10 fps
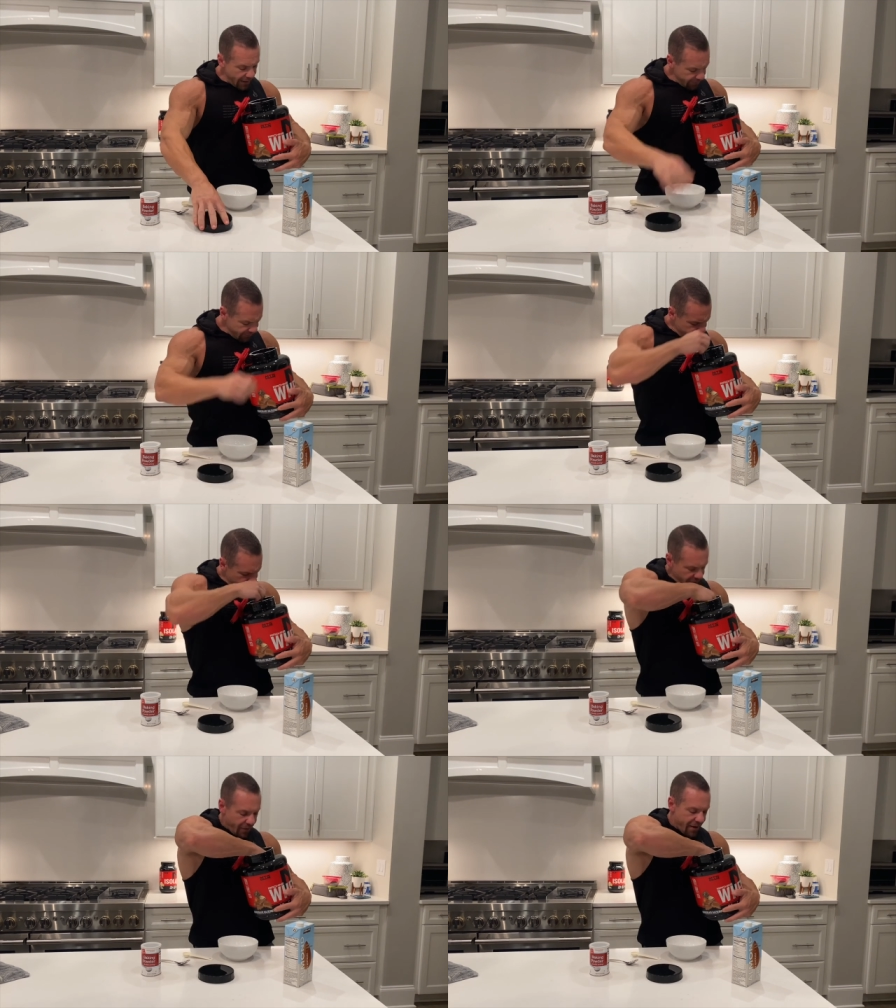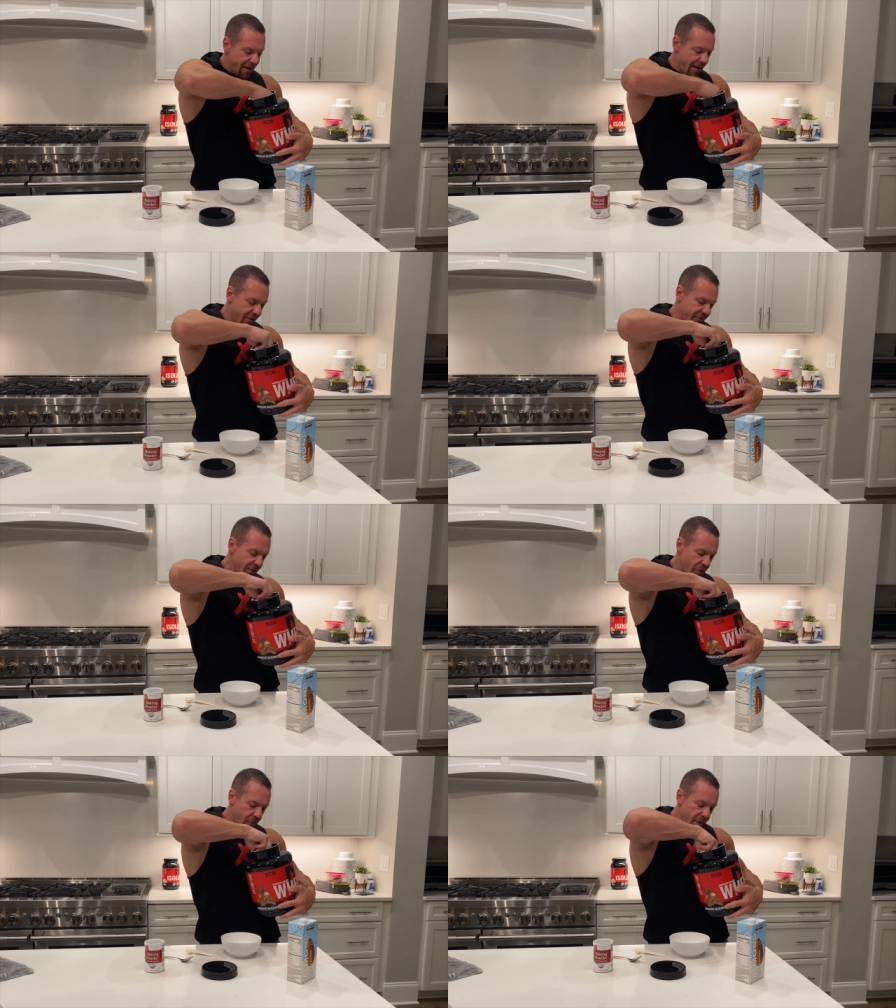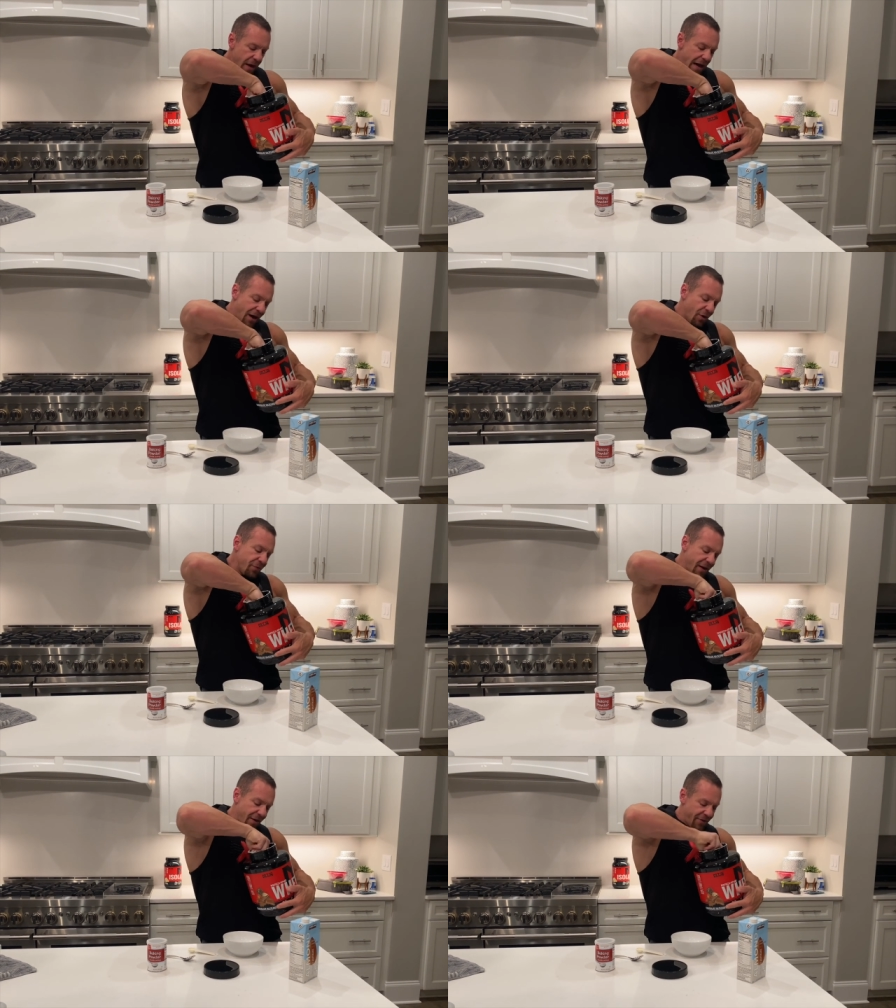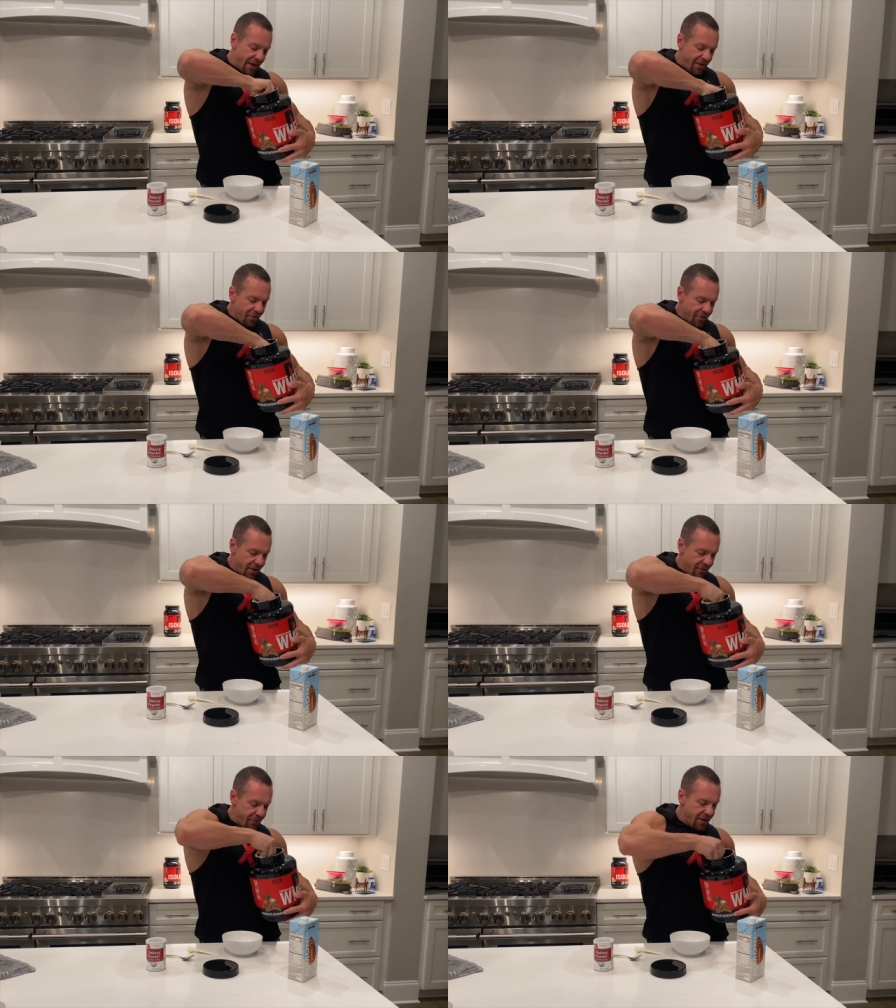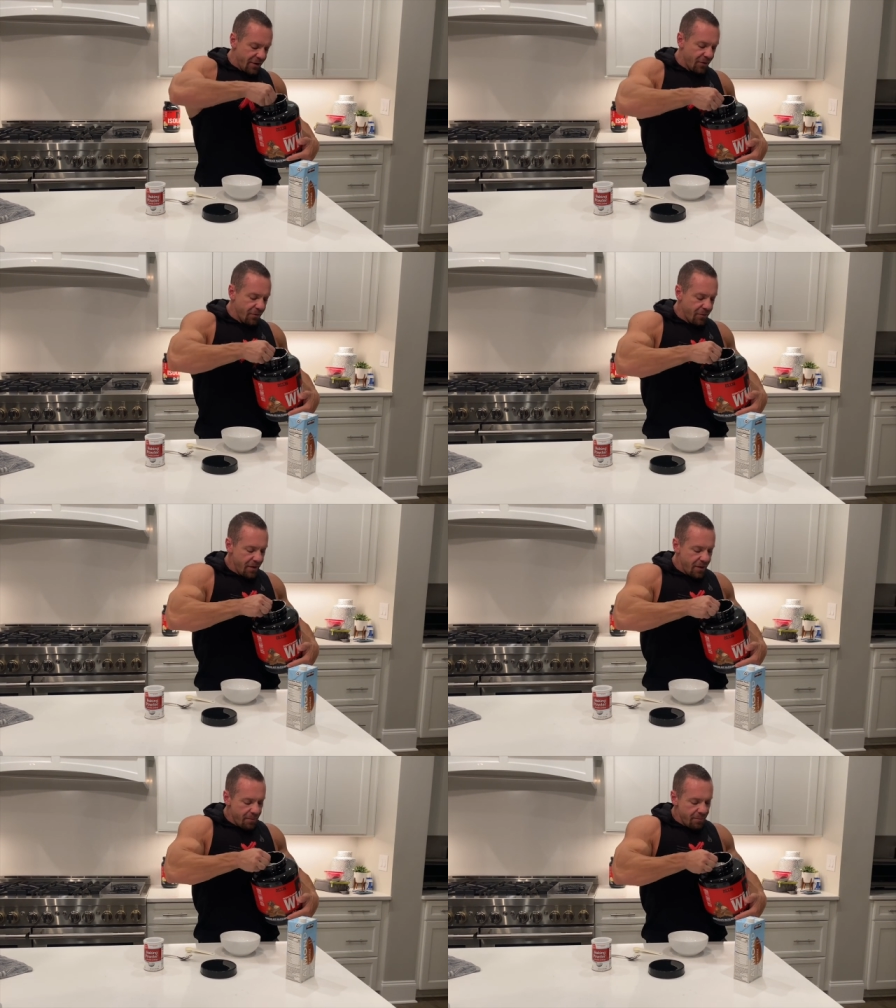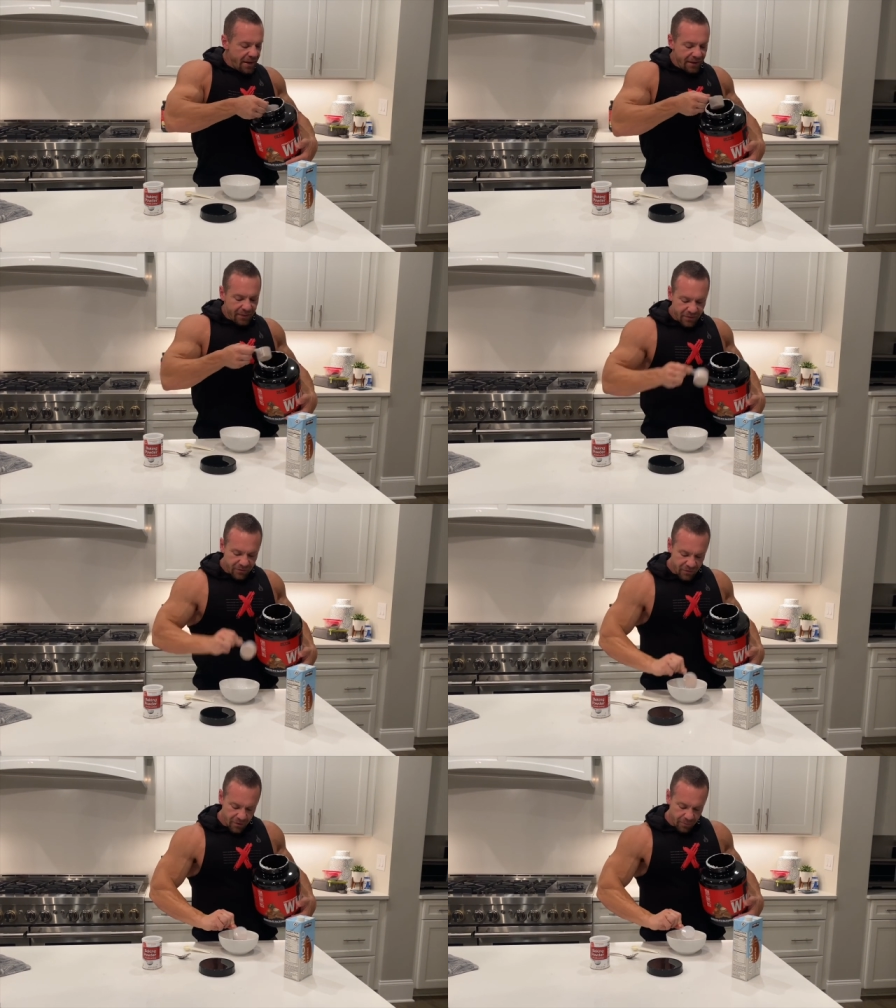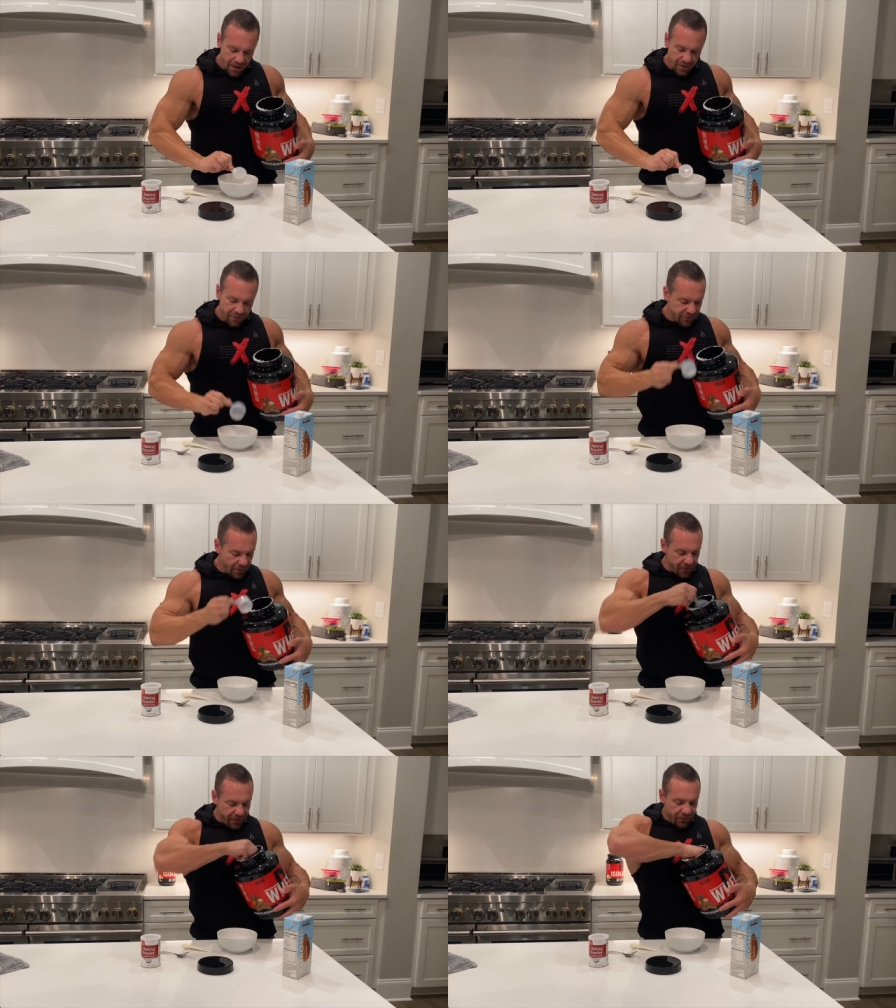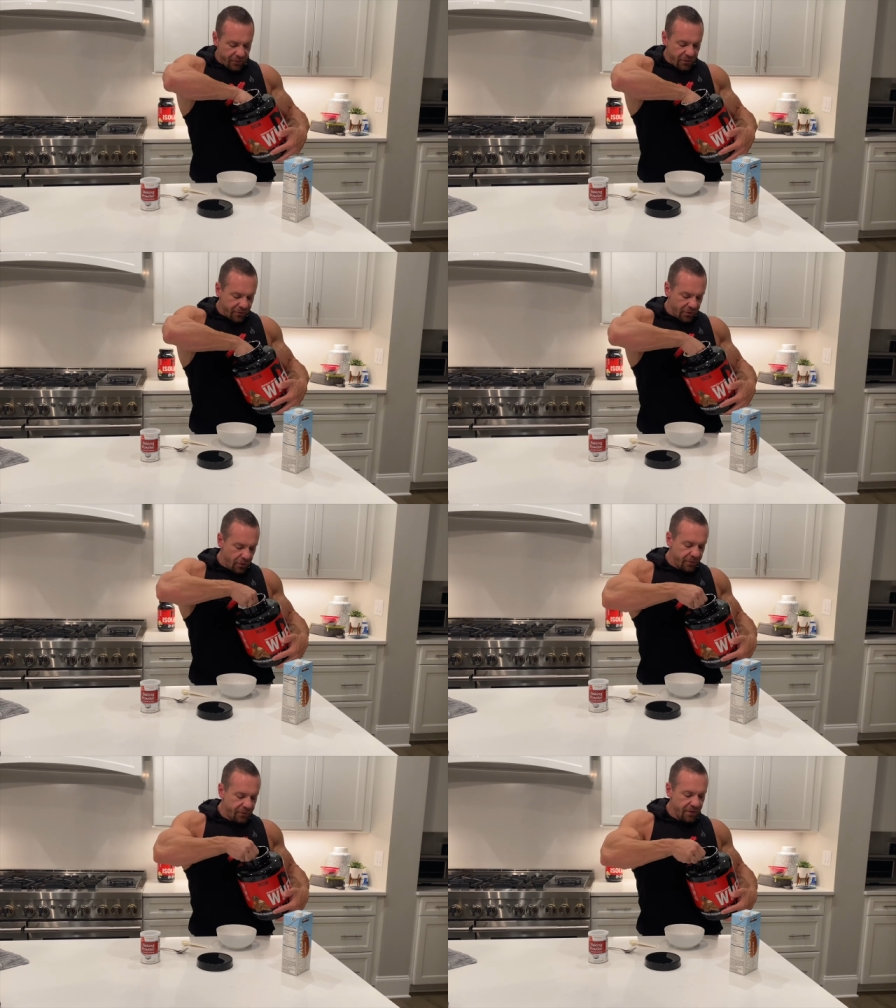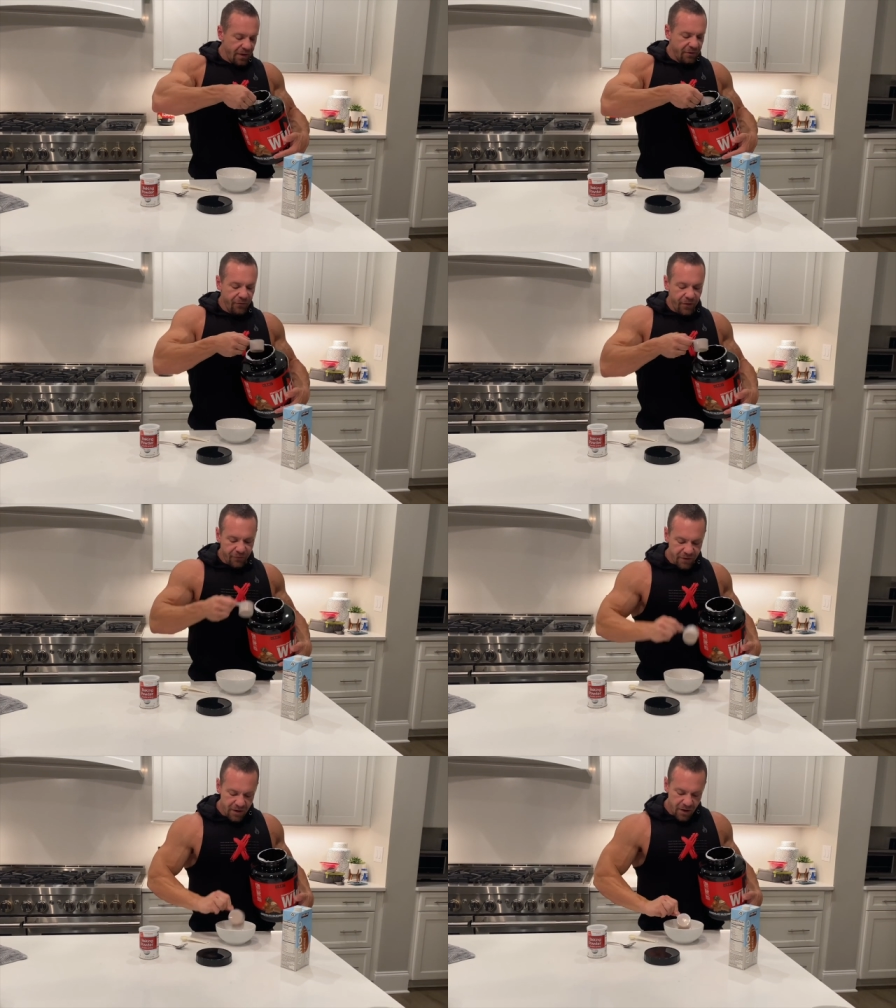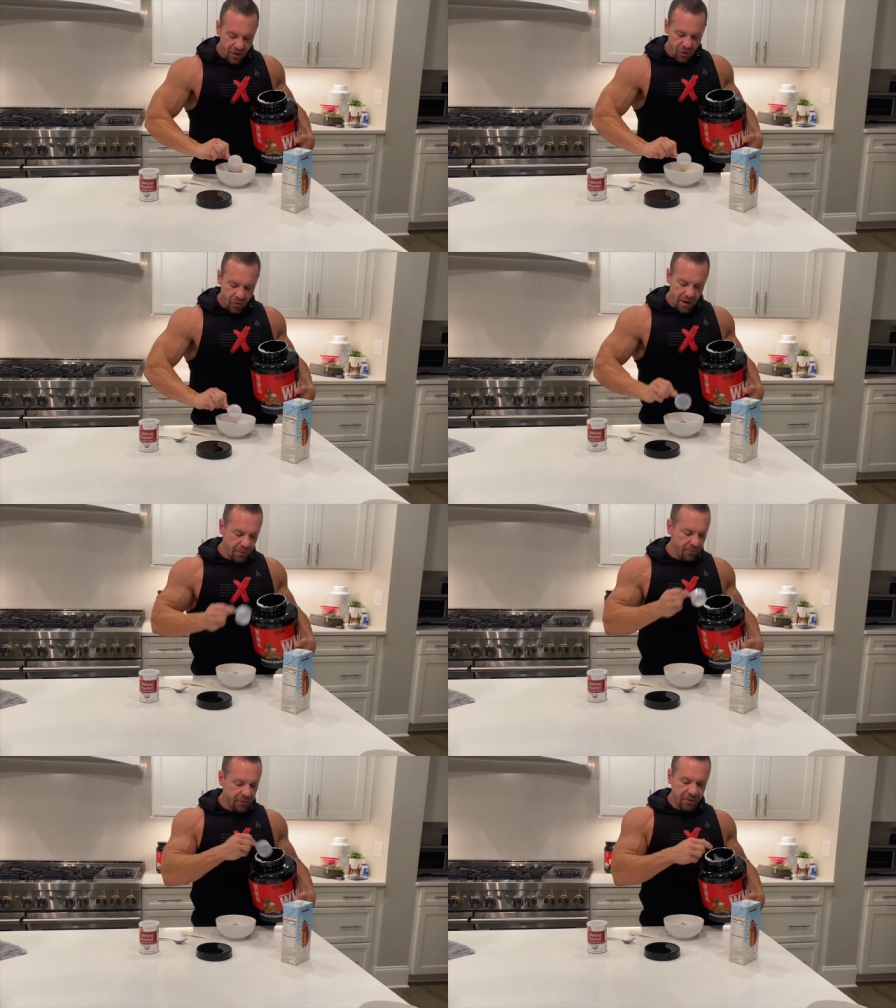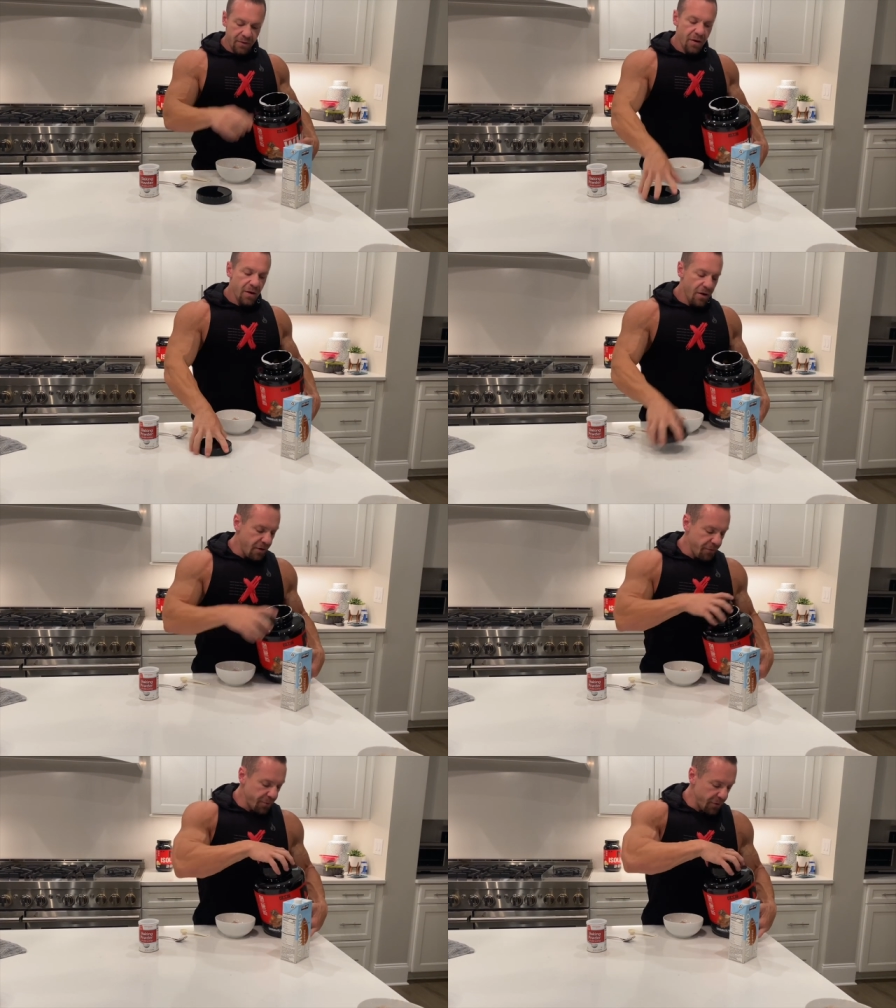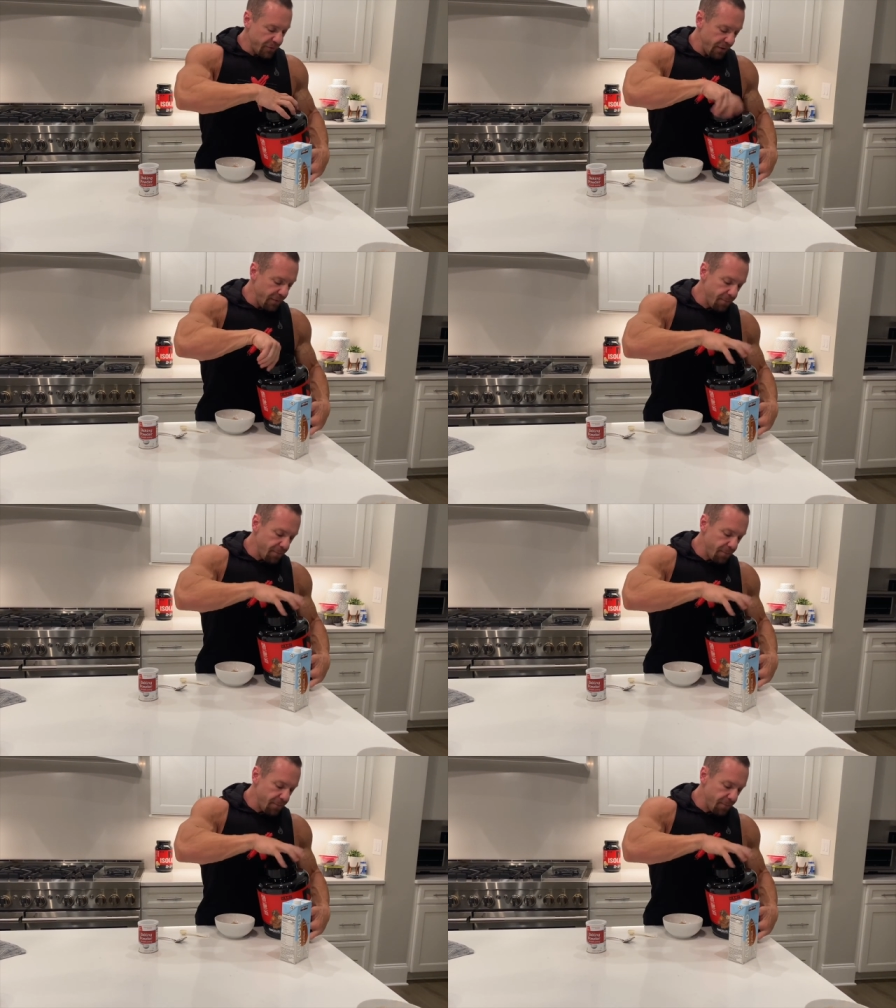in stock right now. So I don't think I've ever done a video making this into a brownie. So I'm gonna use two scoops, that's fifty grams of protein.